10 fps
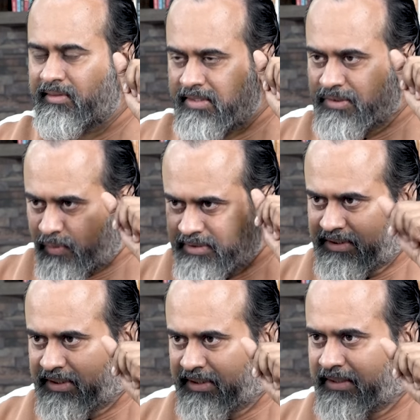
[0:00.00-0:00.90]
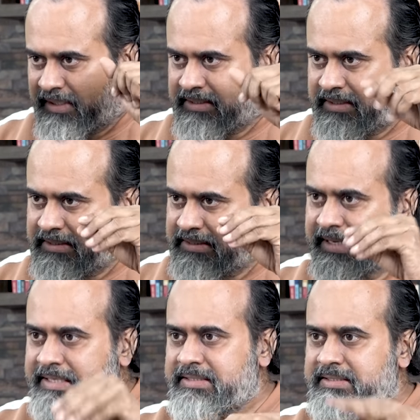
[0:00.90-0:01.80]
This question is in
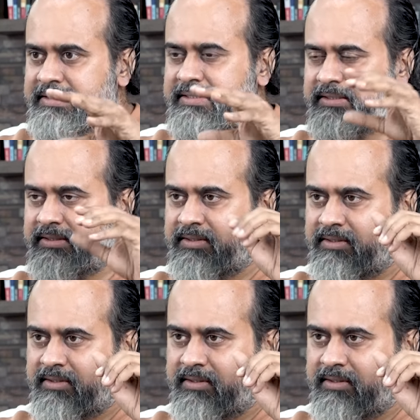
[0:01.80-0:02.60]
sense